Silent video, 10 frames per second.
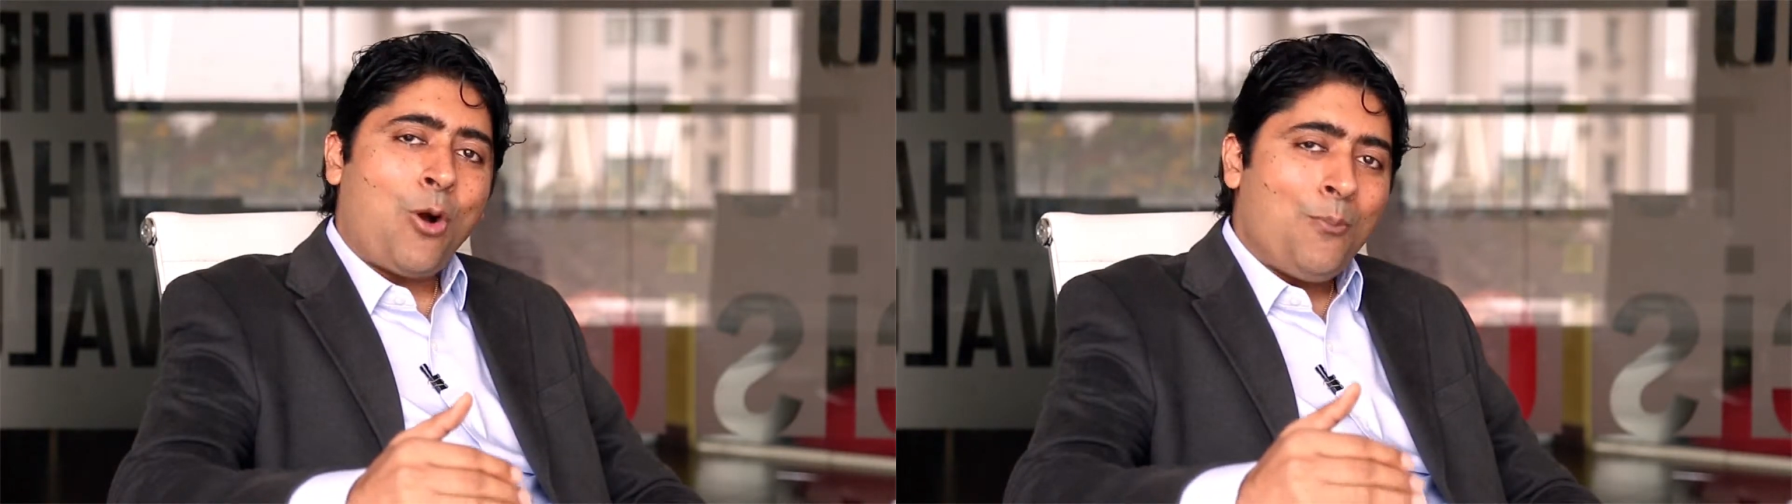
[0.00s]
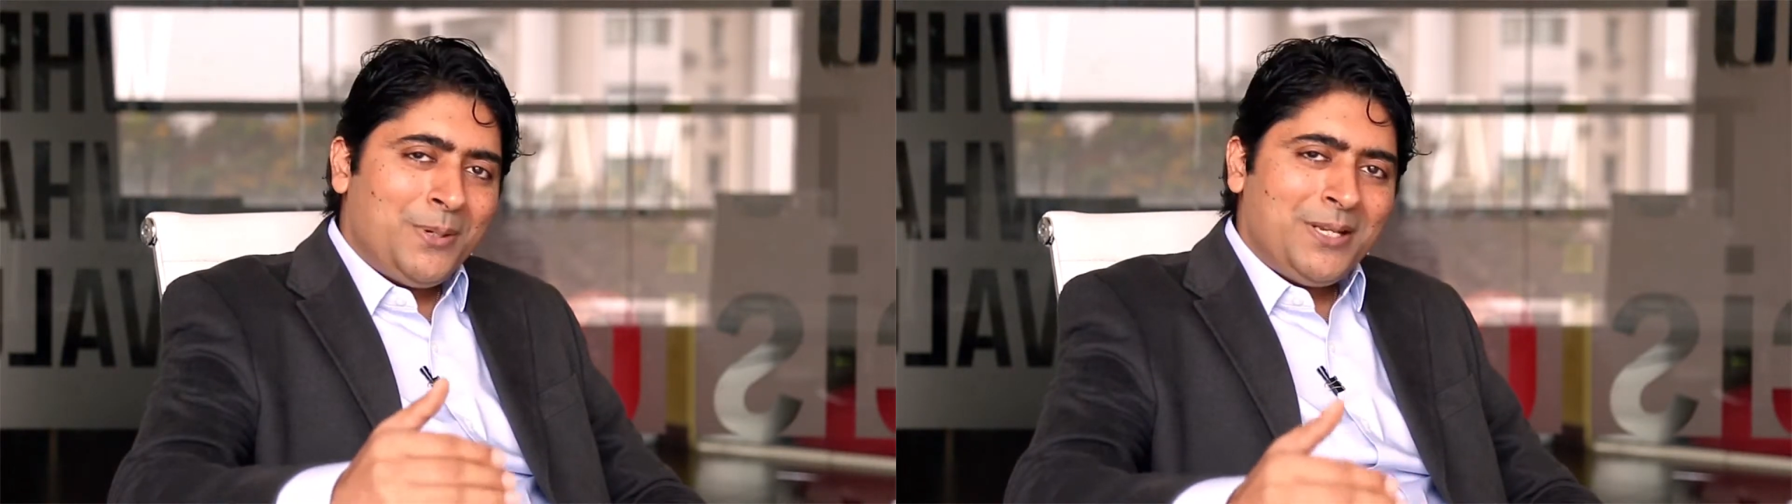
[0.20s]

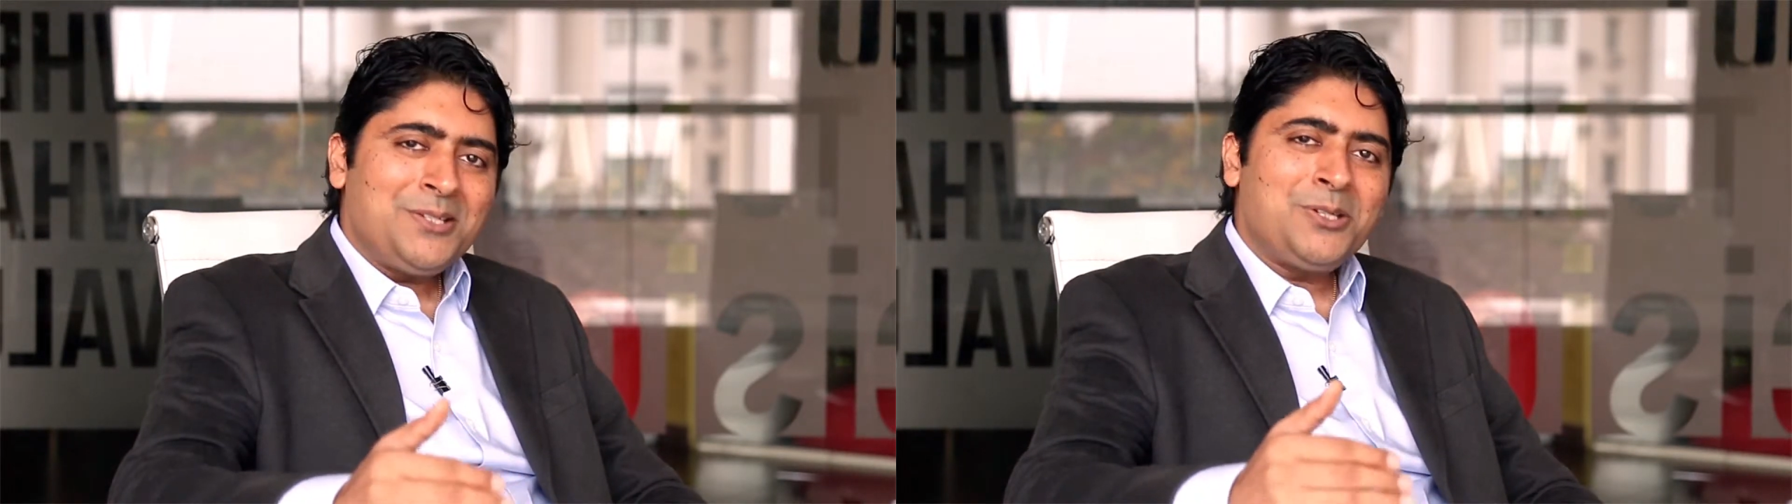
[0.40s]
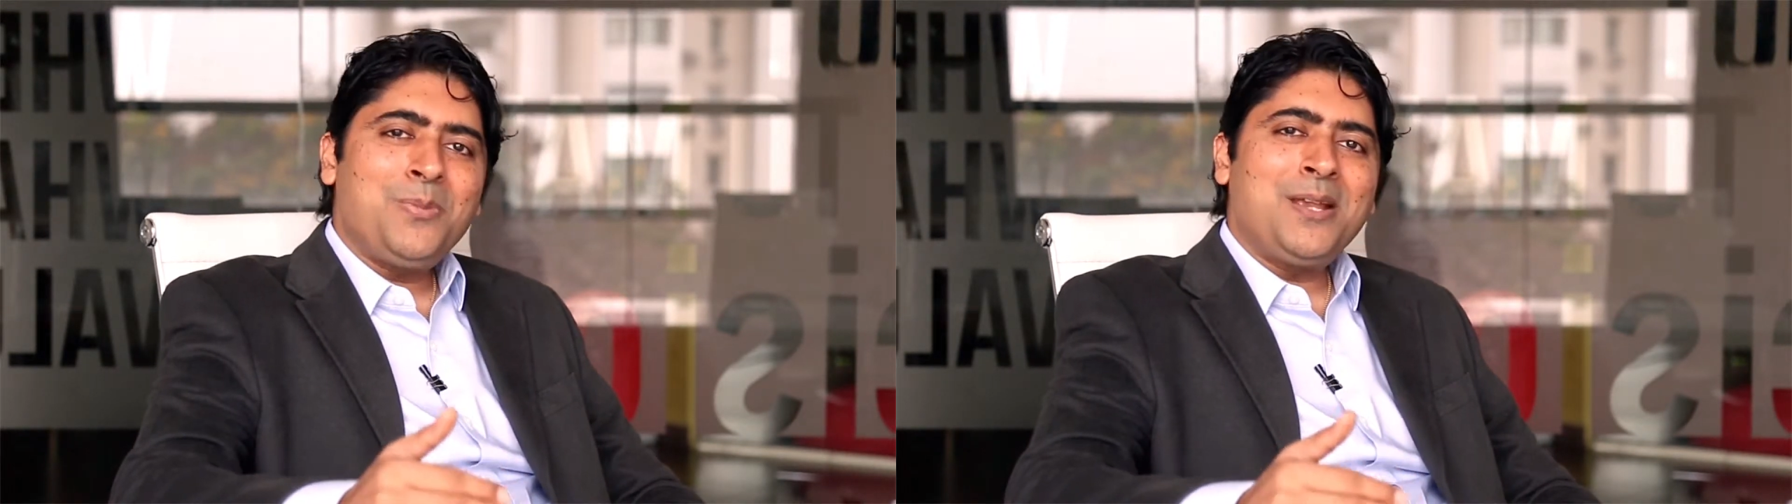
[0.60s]

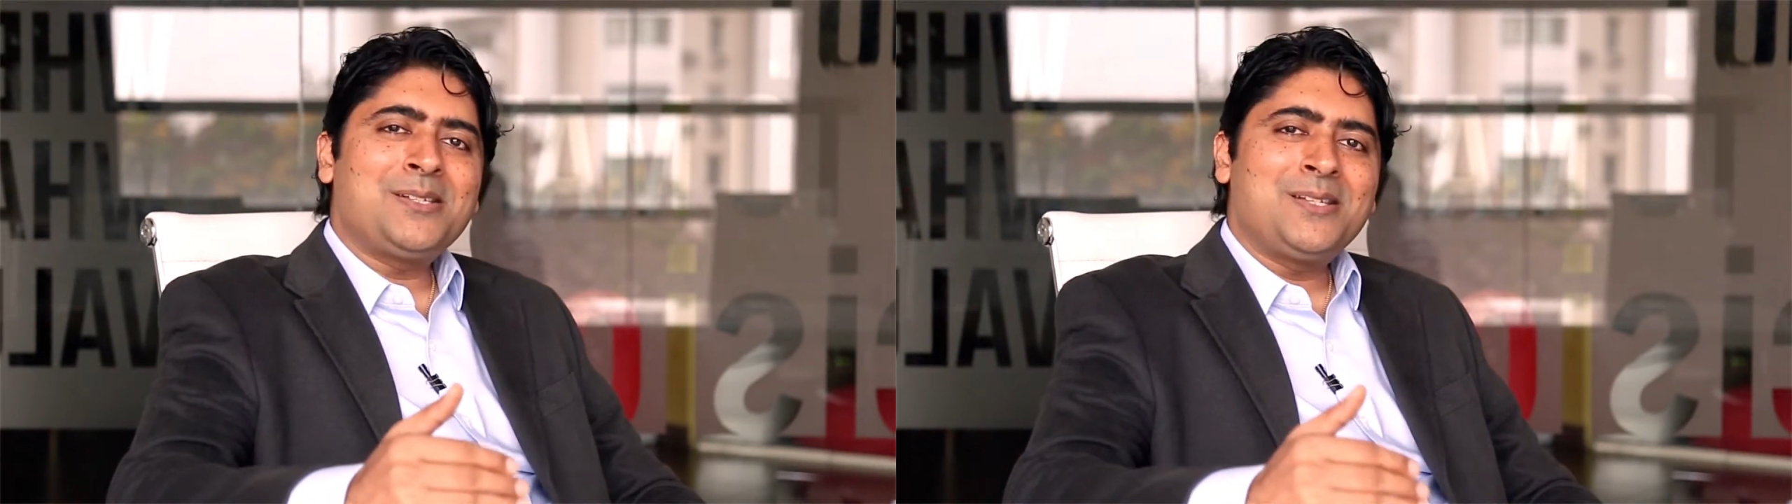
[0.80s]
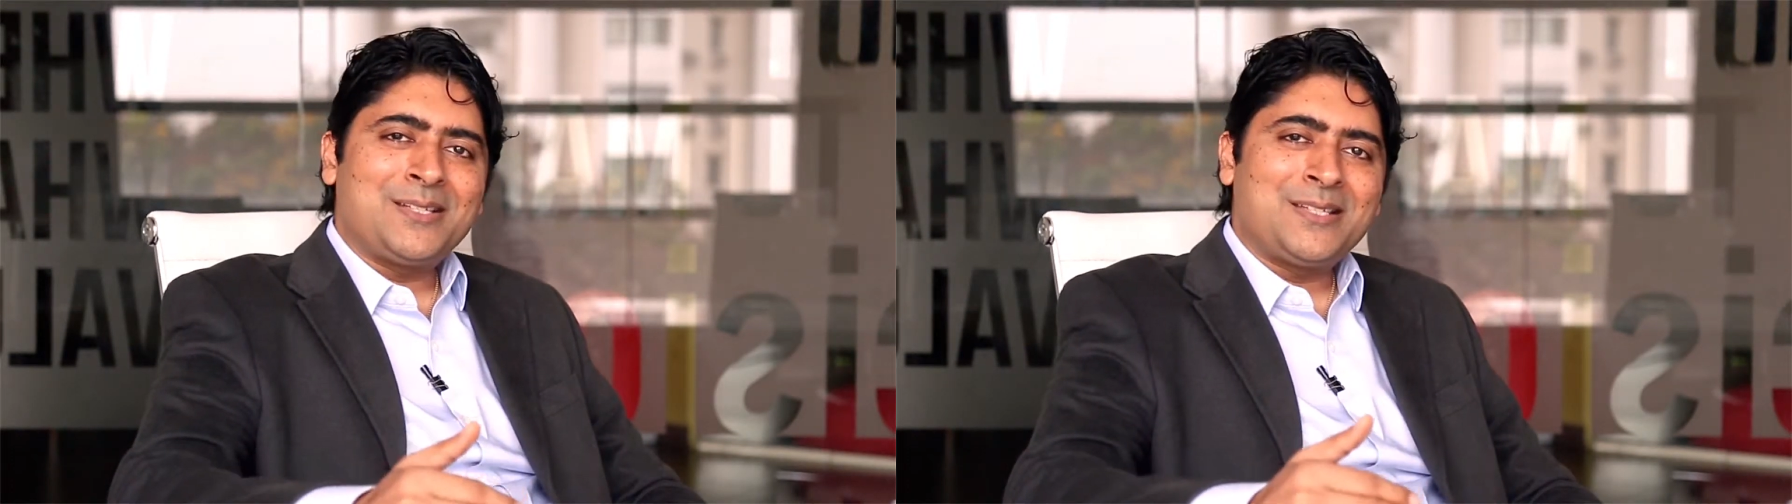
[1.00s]

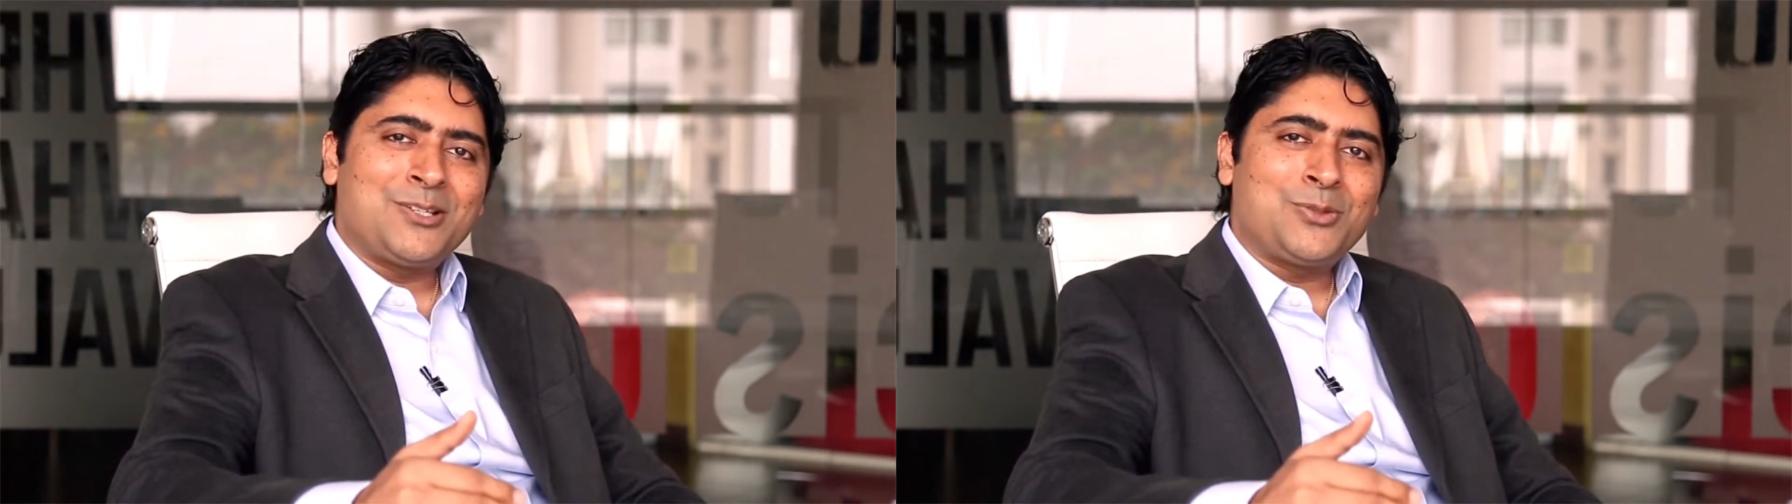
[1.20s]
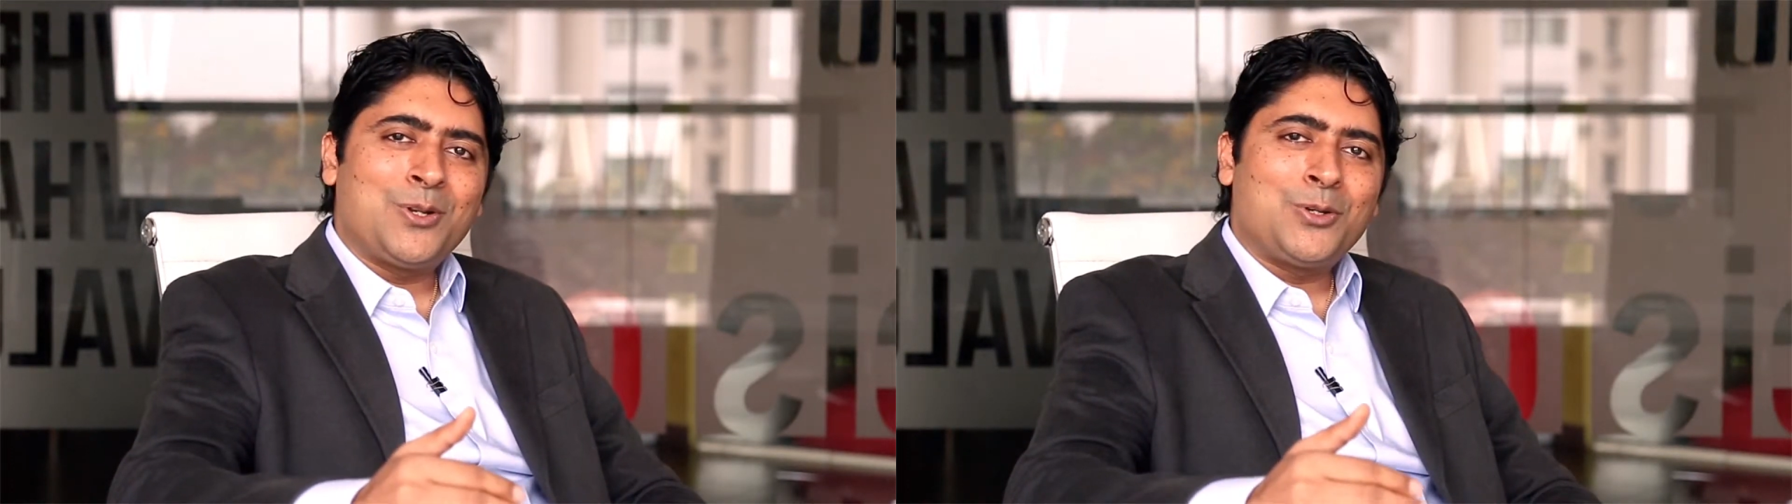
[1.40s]
competency-based
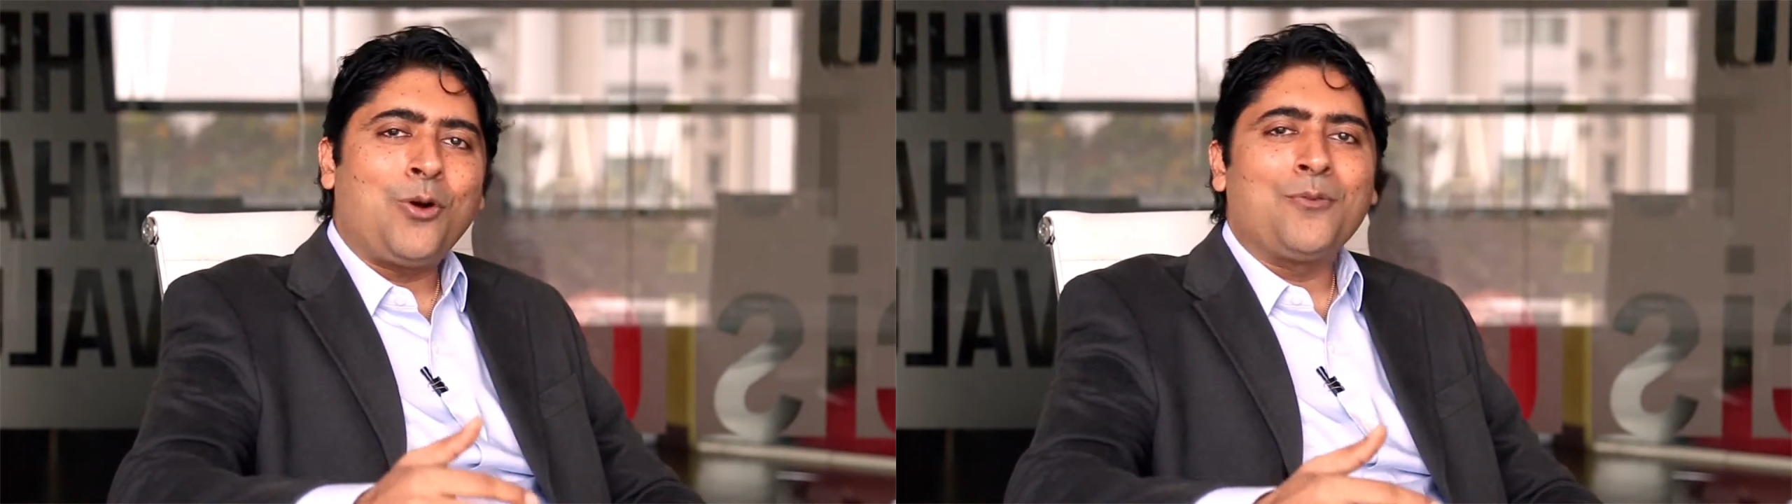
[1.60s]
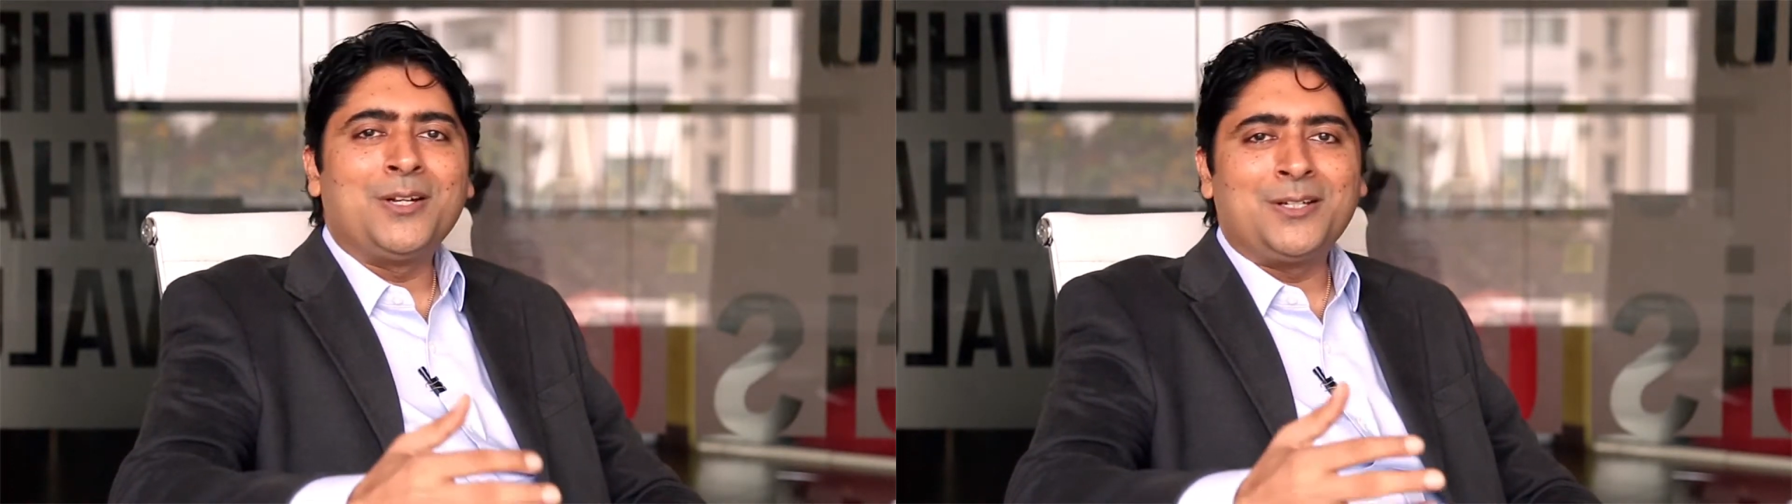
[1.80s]
assessment of